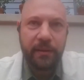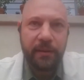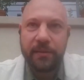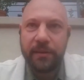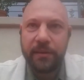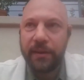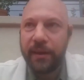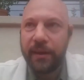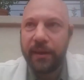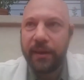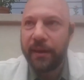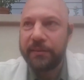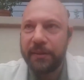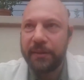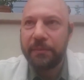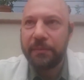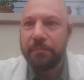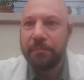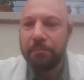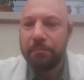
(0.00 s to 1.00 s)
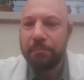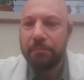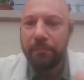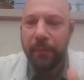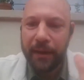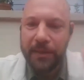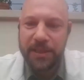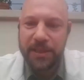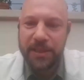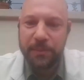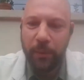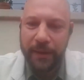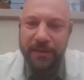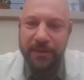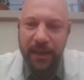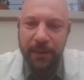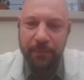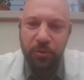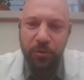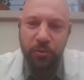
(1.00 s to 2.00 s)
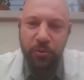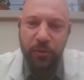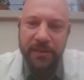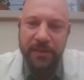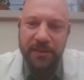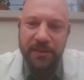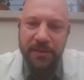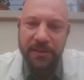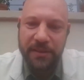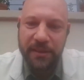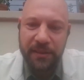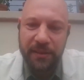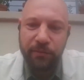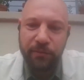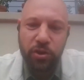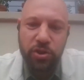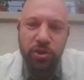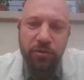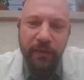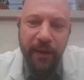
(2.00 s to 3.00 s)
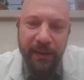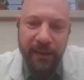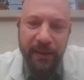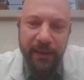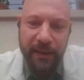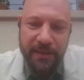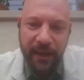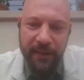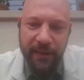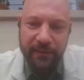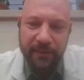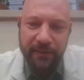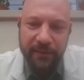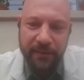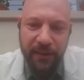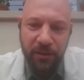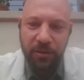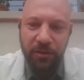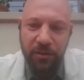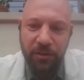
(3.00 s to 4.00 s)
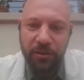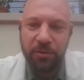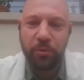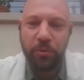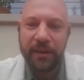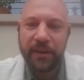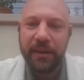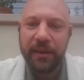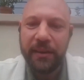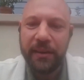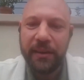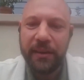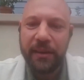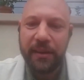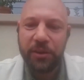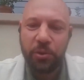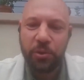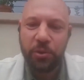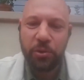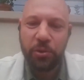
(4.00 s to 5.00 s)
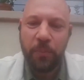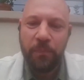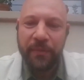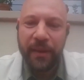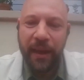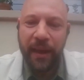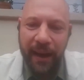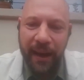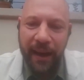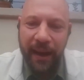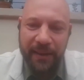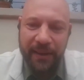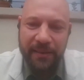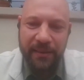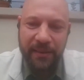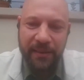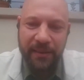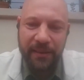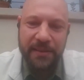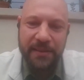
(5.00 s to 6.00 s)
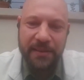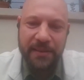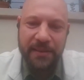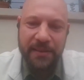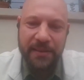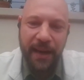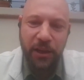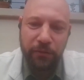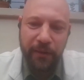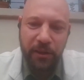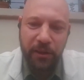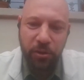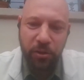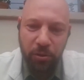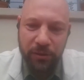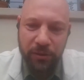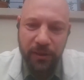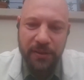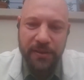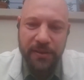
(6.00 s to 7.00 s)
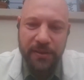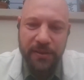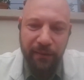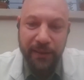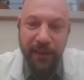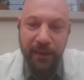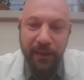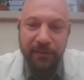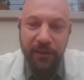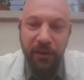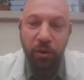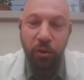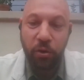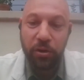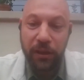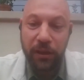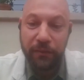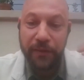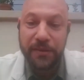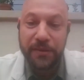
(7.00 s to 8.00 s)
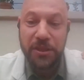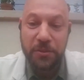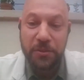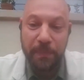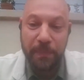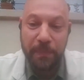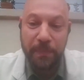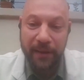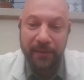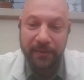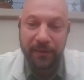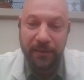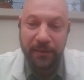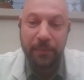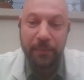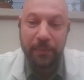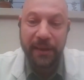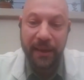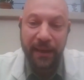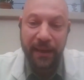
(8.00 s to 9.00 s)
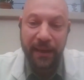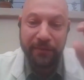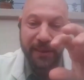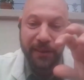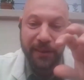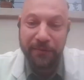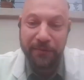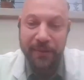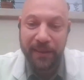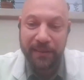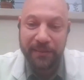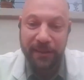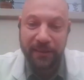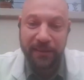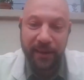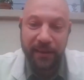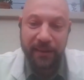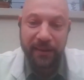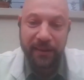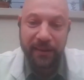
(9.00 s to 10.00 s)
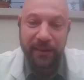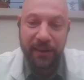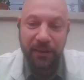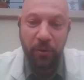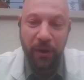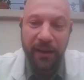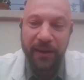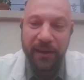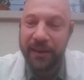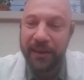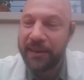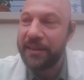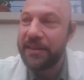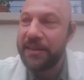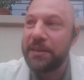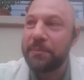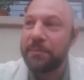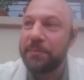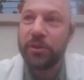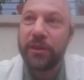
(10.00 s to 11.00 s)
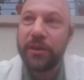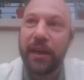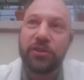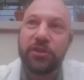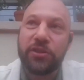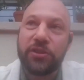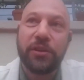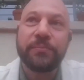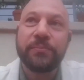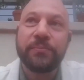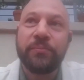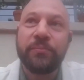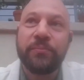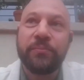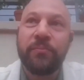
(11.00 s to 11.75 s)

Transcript: and at the maximum extreme, you can see the Volkswagen scandal, no? When you hide inside of a code something that only is expected to behave differently than when it's in production.